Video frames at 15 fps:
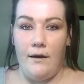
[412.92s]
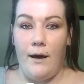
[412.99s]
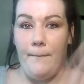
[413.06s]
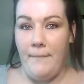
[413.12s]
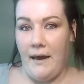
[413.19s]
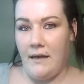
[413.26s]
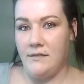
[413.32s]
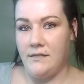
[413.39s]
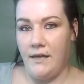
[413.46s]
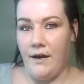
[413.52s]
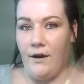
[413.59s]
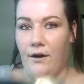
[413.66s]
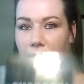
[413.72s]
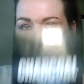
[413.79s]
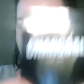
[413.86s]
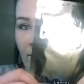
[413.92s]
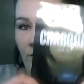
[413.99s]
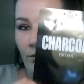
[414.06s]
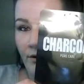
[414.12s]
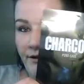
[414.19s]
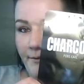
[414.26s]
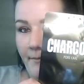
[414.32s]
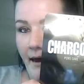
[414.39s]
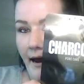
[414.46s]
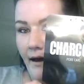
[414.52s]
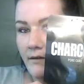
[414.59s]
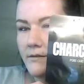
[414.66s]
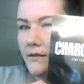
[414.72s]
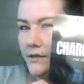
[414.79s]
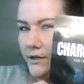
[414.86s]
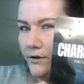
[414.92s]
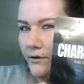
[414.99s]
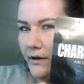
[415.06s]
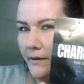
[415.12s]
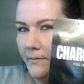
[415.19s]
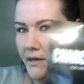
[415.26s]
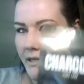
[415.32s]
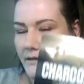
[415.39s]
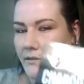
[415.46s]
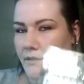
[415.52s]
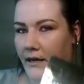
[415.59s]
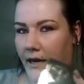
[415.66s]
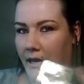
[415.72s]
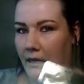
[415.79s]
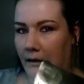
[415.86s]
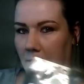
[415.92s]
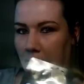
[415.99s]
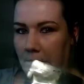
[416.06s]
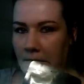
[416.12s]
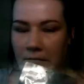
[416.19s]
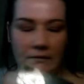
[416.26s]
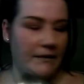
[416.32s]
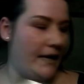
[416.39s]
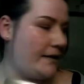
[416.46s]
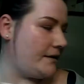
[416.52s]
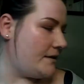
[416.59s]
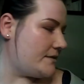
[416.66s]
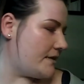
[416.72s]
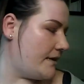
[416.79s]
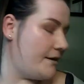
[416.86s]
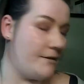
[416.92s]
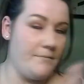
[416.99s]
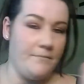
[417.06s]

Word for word: a mascara with a mask? Do you know what I mean? Like, that doesn't